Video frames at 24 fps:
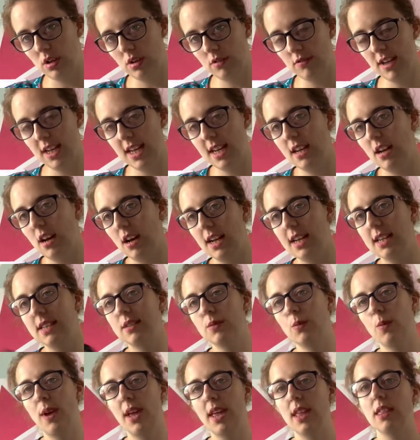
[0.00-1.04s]
really nice
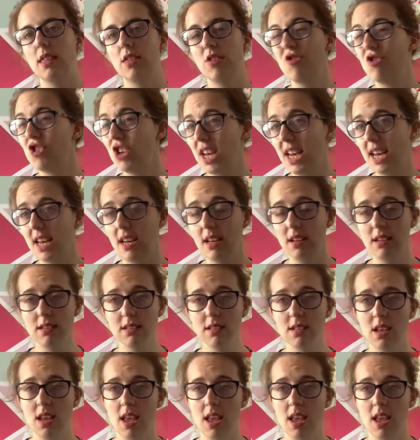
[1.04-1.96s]
with jeans,